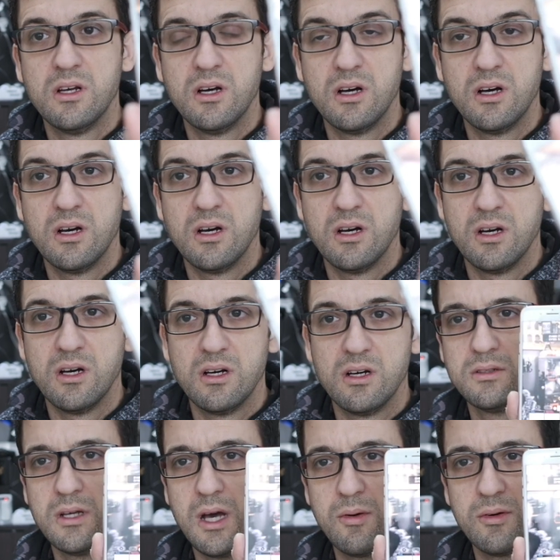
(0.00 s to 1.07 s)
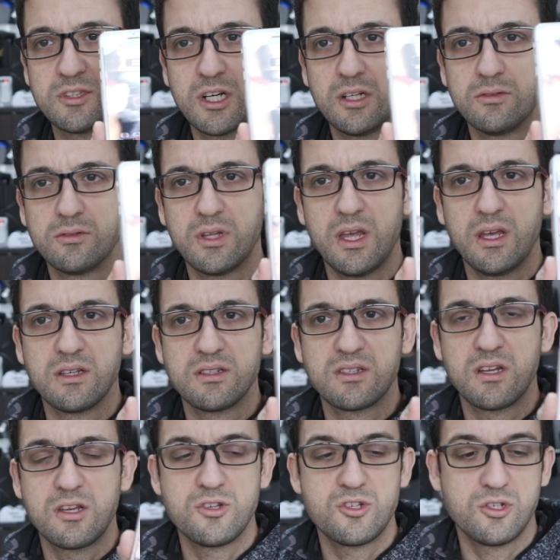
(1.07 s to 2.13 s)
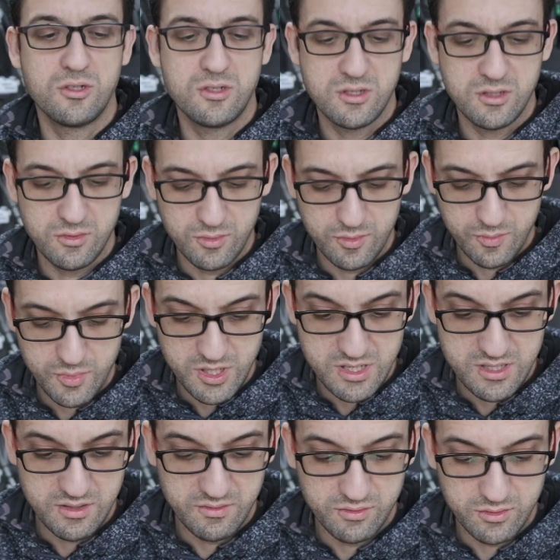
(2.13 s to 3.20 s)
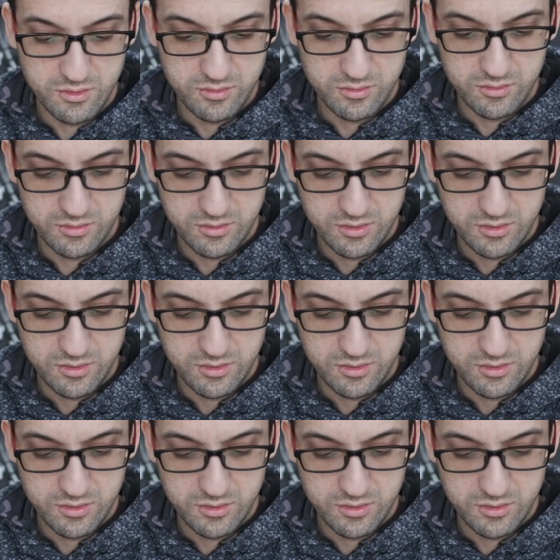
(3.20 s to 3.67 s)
I will try to take a screenshot so it will be easy for you